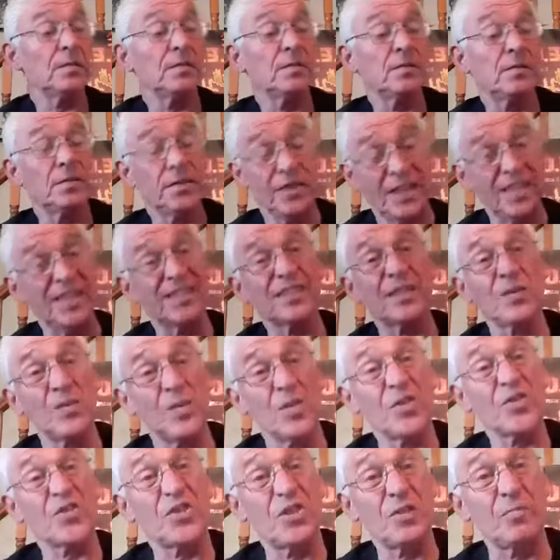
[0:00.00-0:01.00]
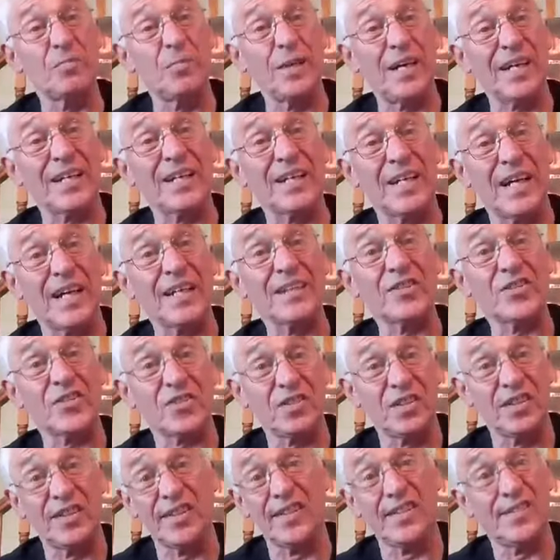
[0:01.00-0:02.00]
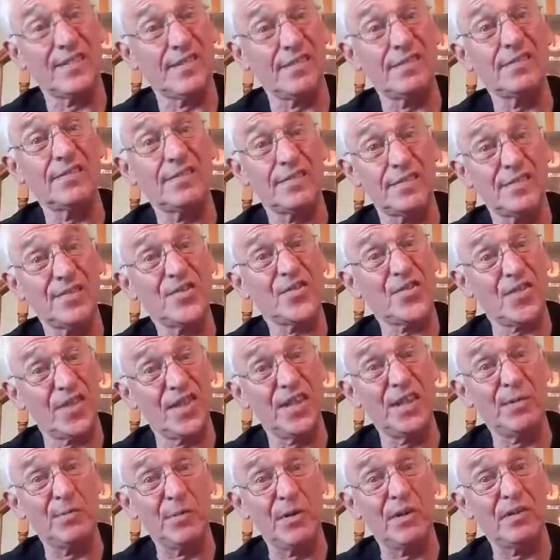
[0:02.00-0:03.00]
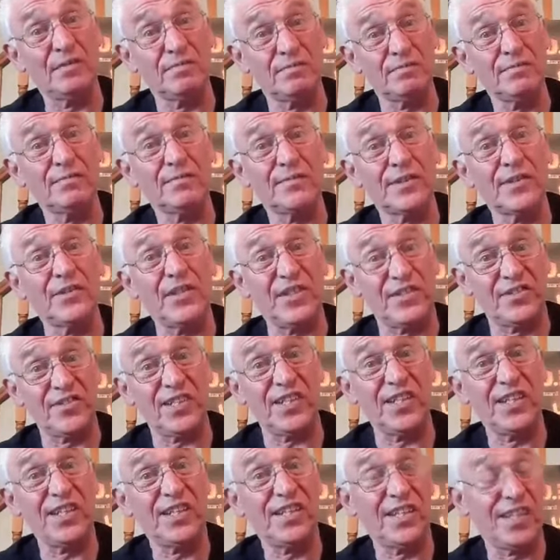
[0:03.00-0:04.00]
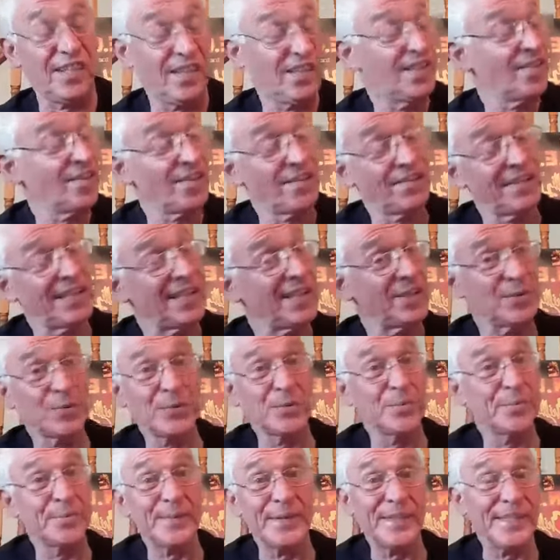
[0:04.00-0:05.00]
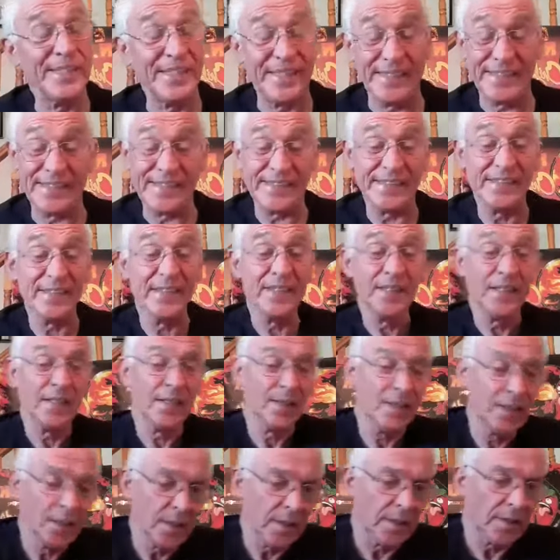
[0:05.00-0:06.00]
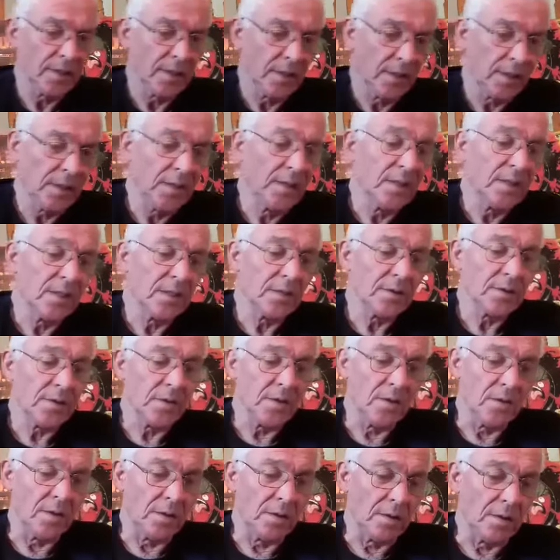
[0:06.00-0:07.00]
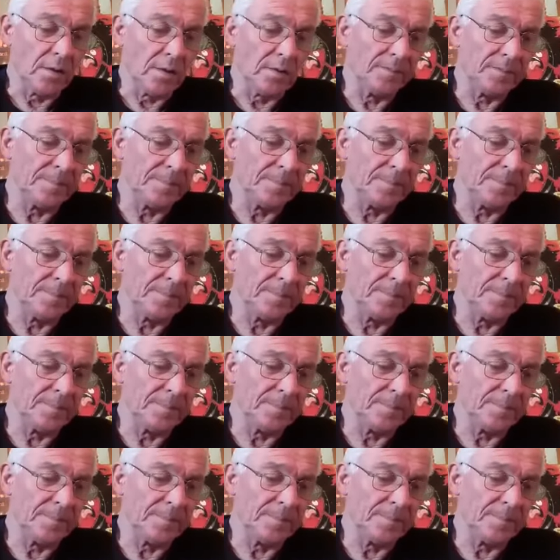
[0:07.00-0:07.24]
You'll have to watch it back, actually, and see what critique you got on that one, mate. So,